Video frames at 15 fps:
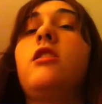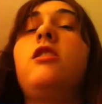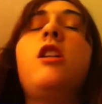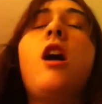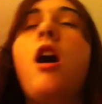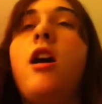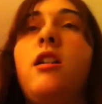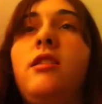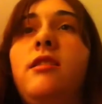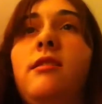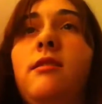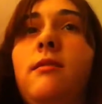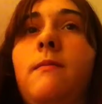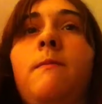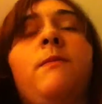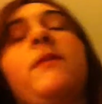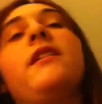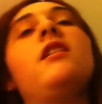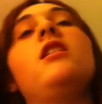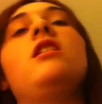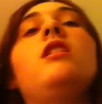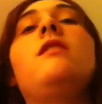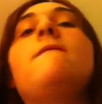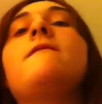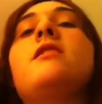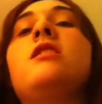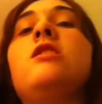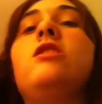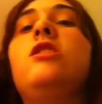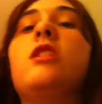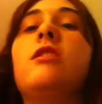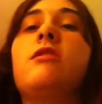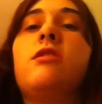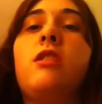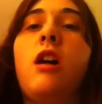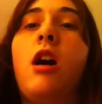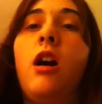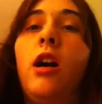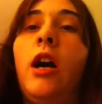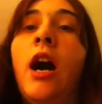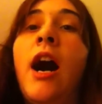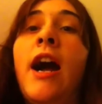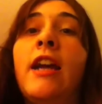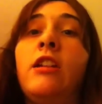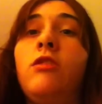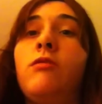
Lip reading: Tons. Even just online,